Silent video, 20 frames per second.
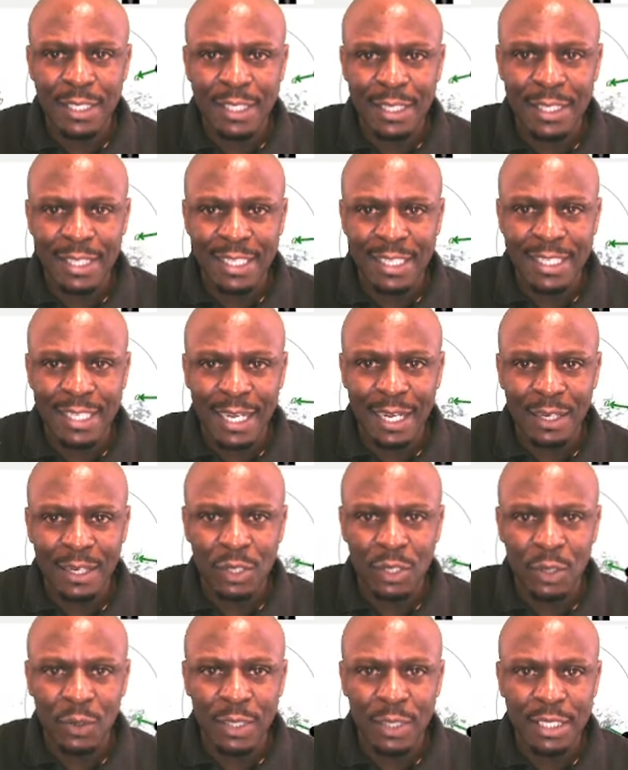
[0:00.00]
theta
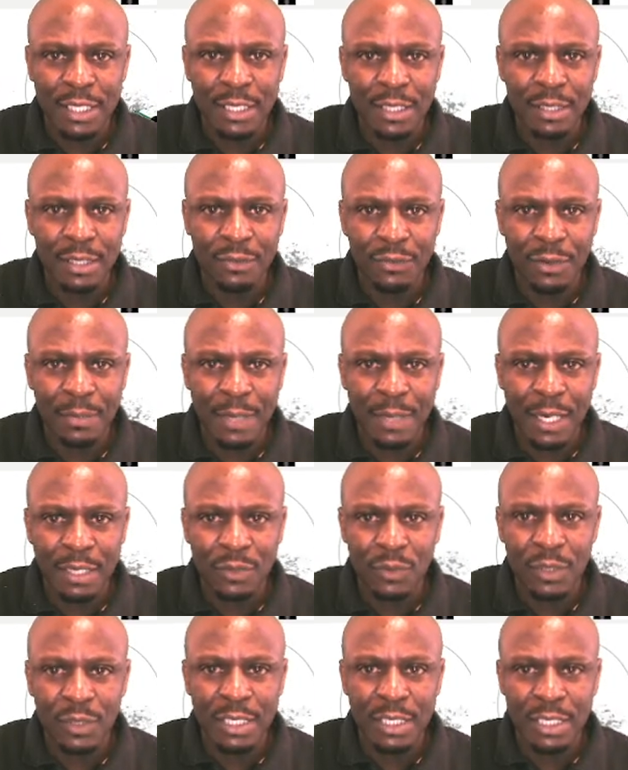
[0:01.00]
dot from that
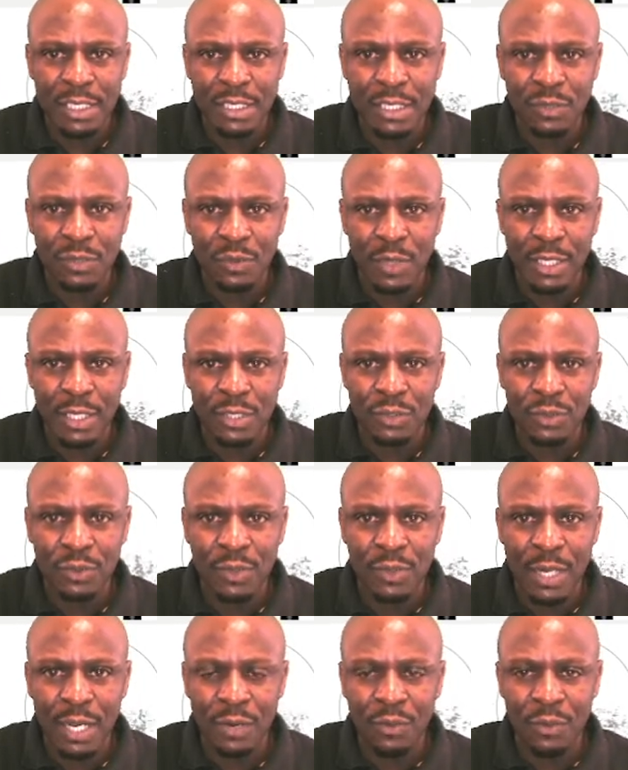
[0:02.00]
equation. This is what you
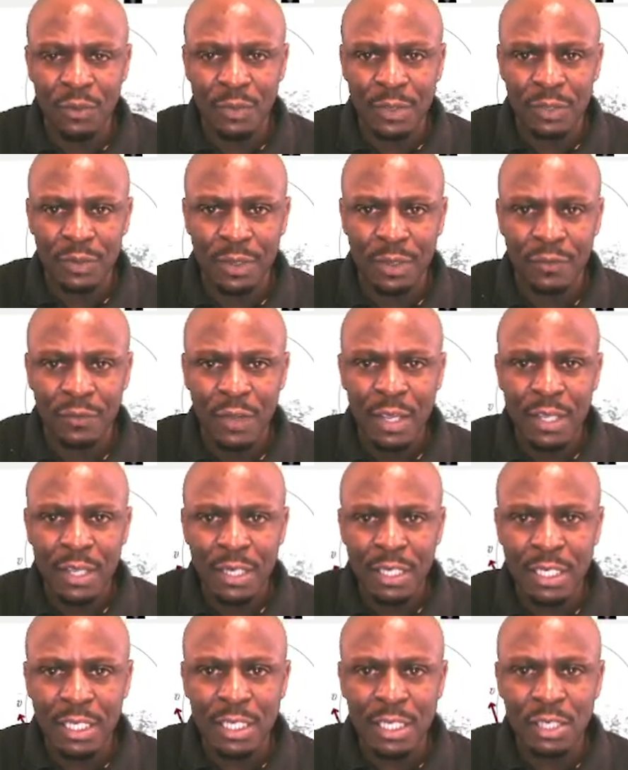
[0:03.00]
are going to
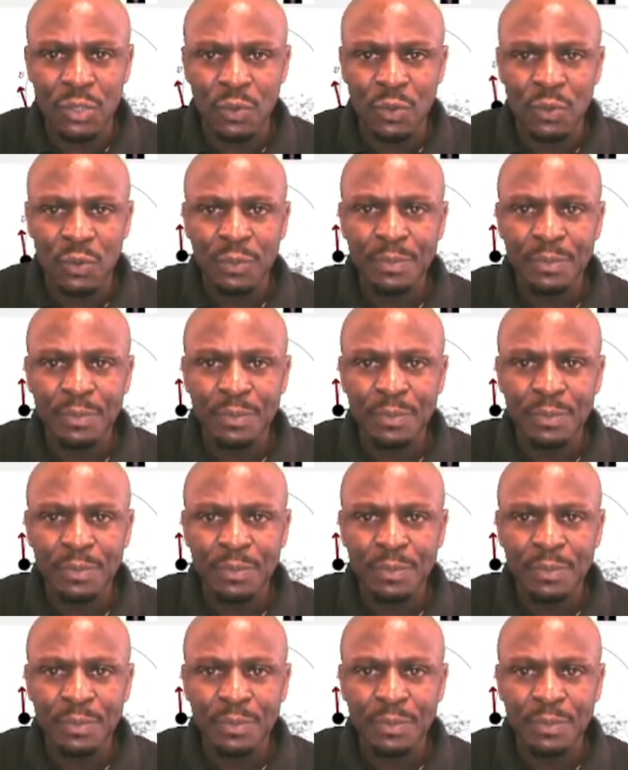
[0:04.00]
have. du,